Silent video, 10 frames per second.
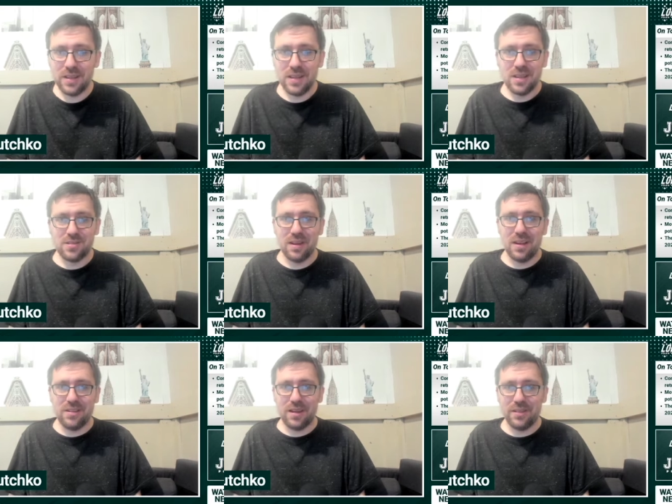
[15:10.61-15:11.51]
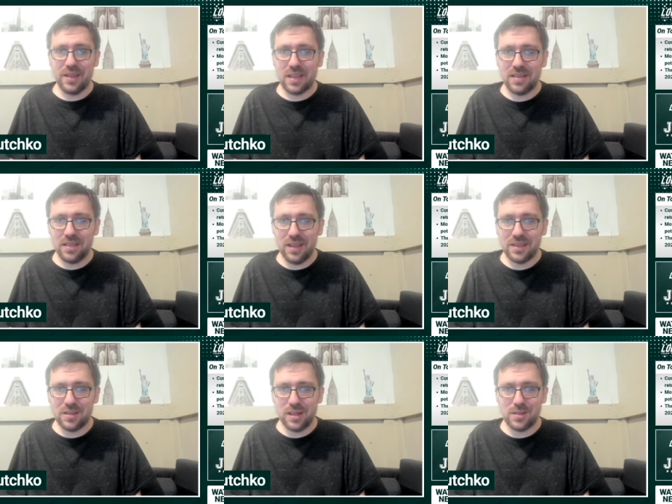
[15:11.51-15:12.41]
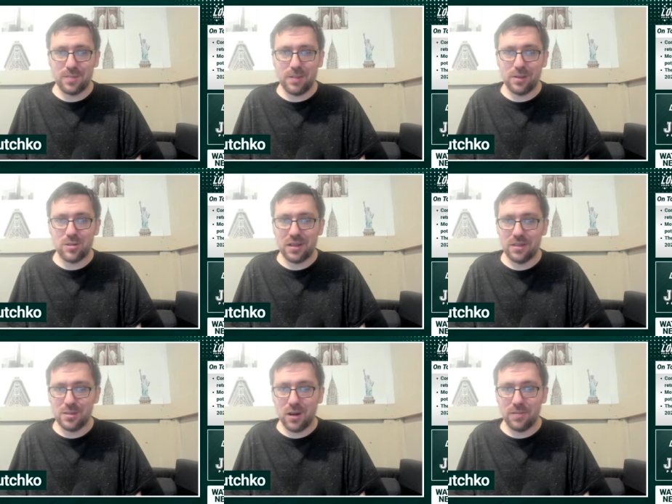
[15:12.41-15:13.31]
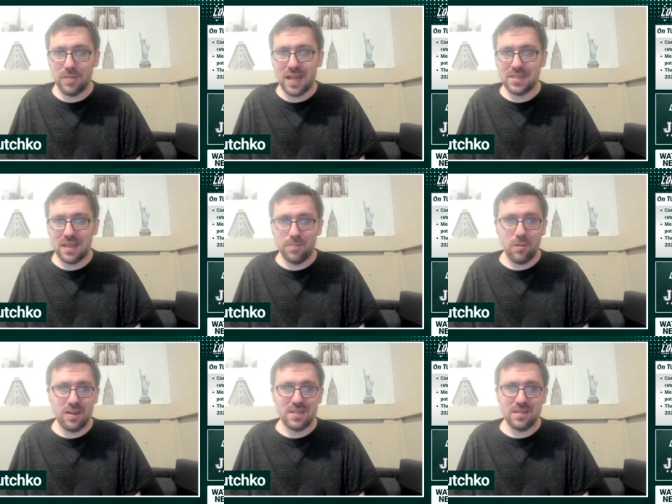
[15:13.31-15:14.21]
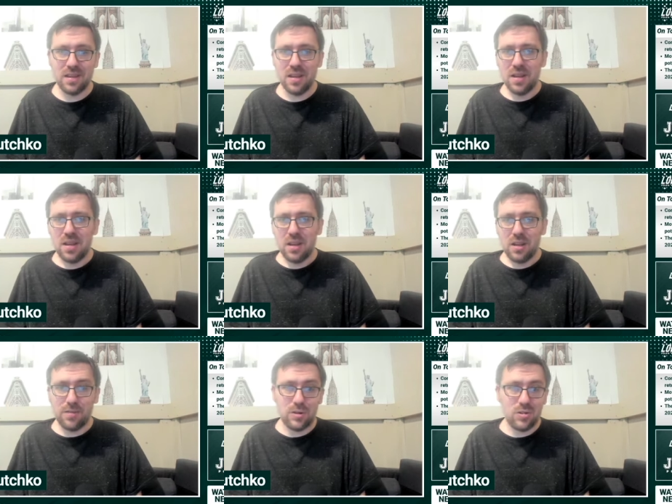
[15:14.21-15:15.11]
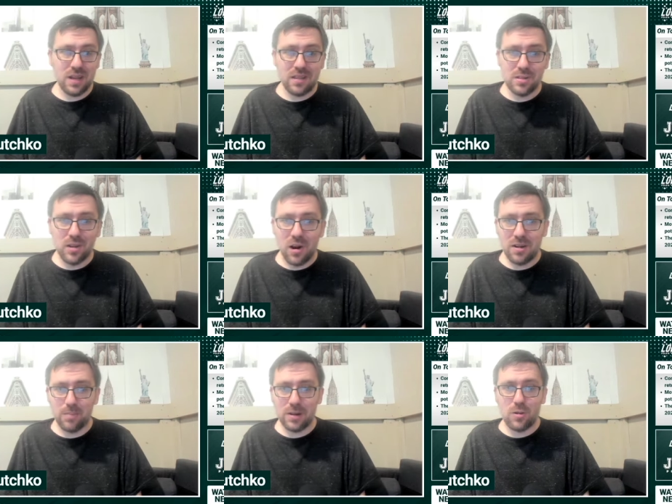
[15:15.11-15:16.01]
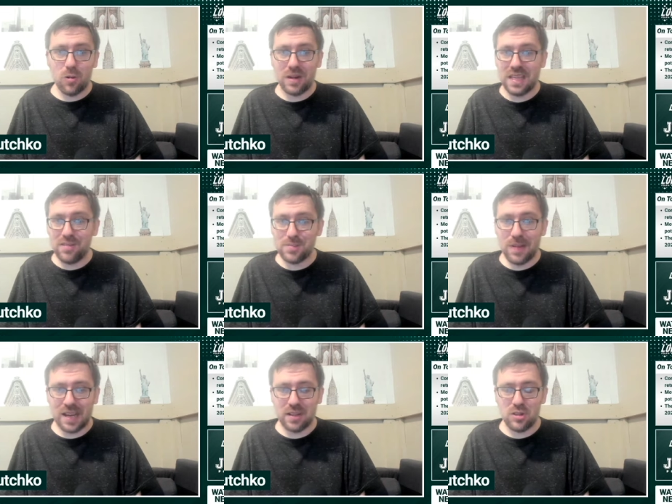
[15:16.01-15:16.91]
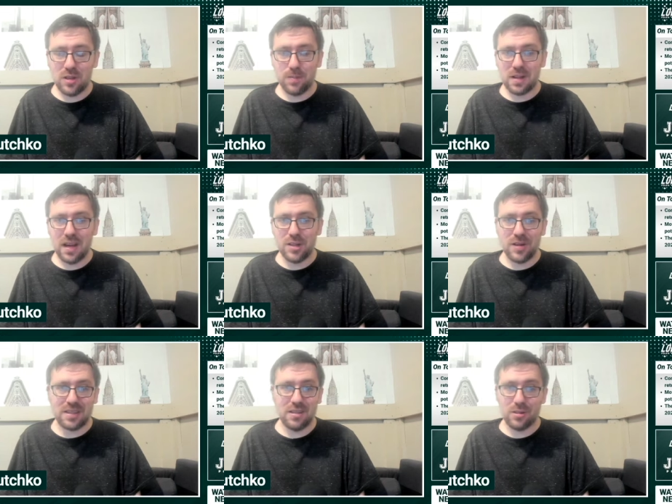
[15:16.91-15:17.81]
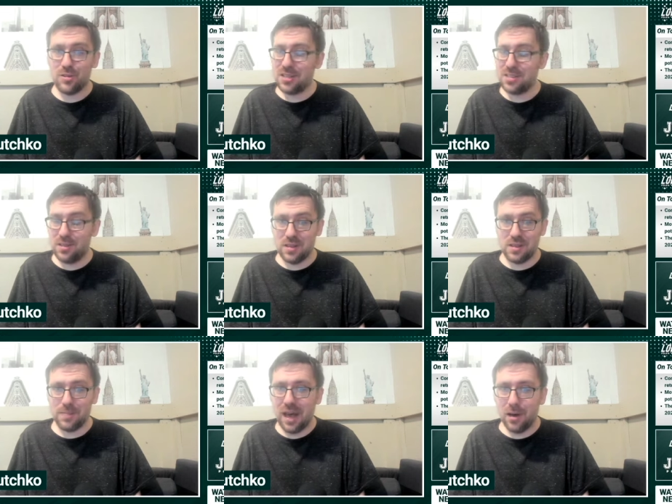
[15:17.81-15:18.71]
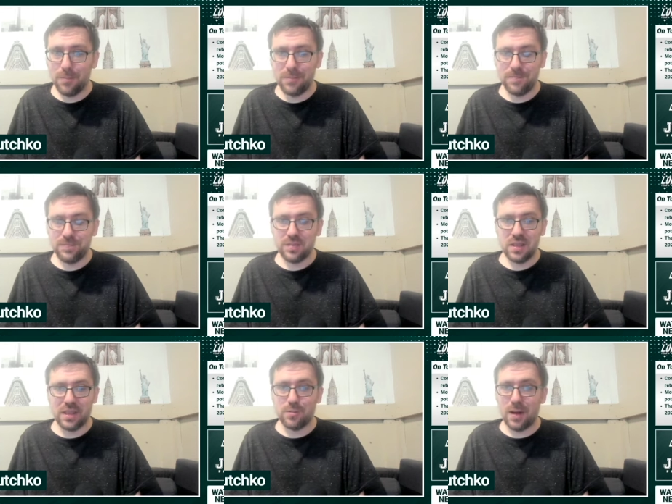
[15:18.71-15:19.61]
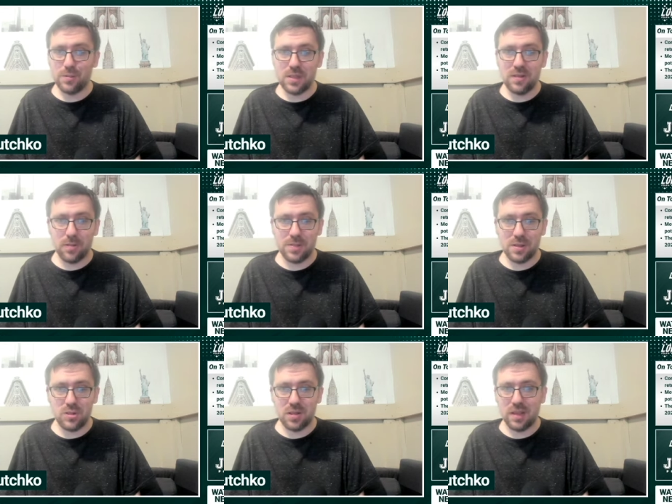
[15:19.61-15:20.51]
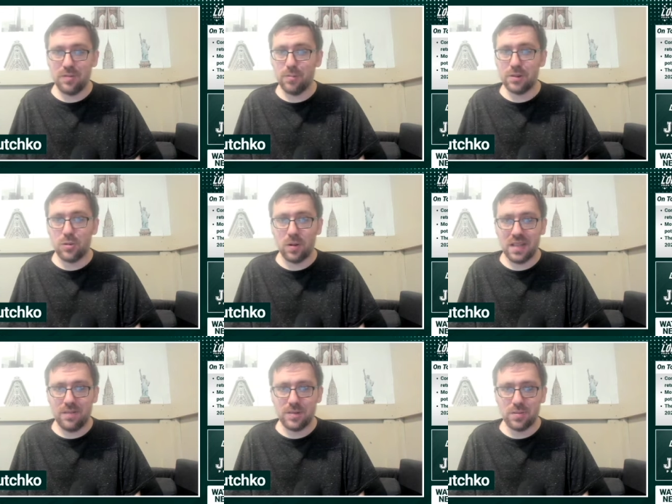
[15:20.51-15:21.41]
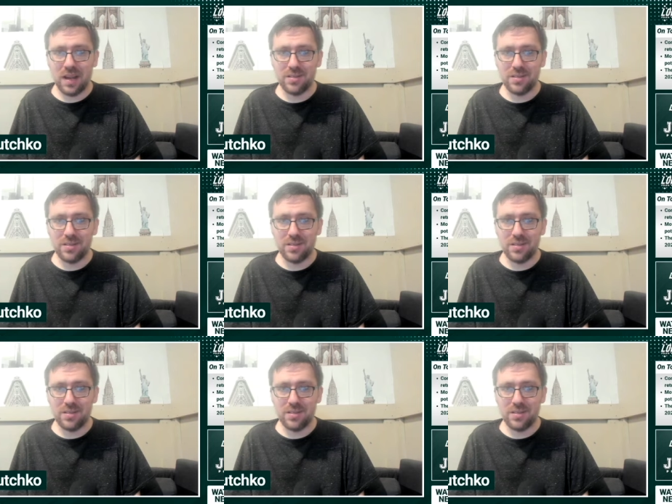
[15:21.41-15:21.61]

So I, I like I'd like the Jets to be able to trade Lazard from that standpoint and you know, if you trade Lazard and bring Corey Davis back at a cheaper contract, look, the Jets still need some help at the wide receiver position, even with Corey Davis around.